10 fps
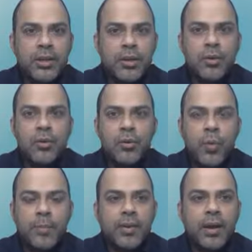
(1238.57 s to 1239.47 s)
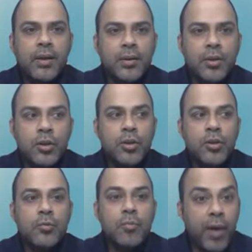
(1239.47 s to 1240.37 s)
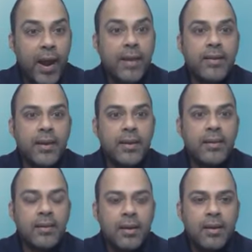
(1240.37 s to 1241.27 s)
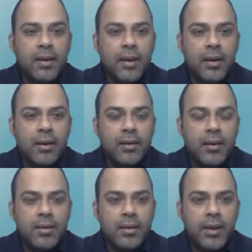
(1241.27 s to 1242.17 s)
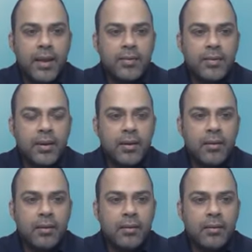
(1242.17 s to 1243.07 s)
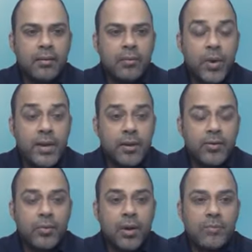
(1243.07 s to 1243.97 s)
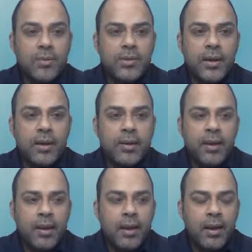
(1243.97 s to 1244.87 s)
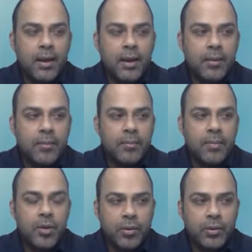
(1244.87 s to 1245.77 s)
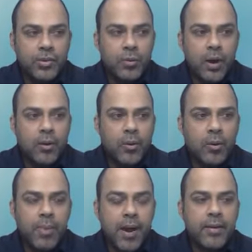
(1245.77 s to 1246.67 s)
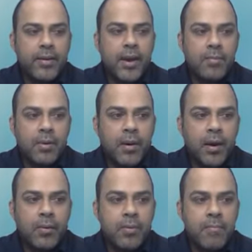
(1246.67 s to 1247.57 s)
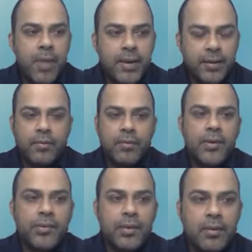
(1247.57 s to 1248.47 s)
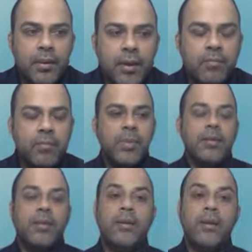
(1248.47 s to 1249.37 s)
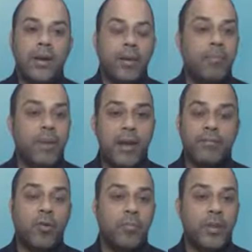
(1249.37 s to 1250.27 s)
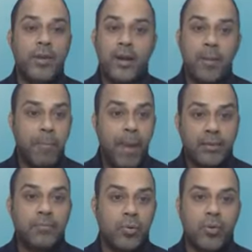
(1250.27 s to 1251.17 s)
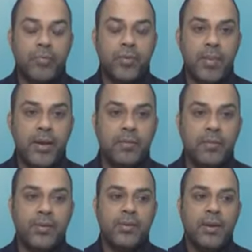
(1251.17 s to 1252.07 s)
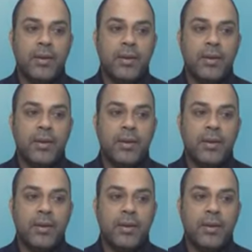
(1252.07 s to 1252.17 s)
a new website, a new branding in the next week or so, I would say. But also our whole paradigm around Metaverse and being the data platform, the data backbone of the Metaverse.